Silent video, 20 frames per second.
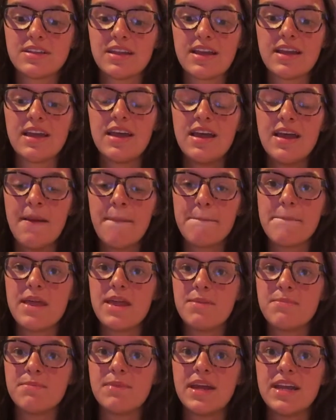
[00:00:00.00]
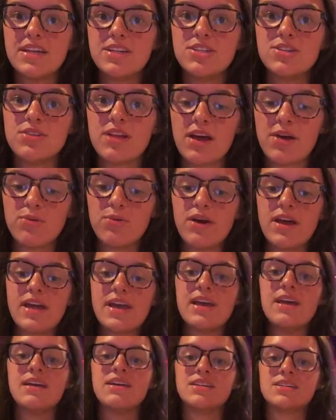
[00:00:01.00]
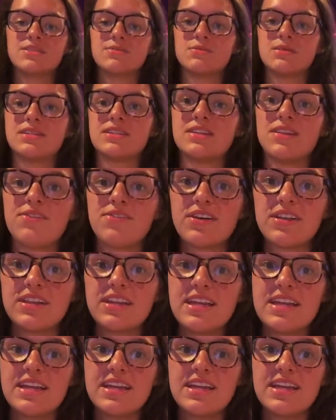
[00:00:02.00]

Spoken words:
Like, he made you that way specifically.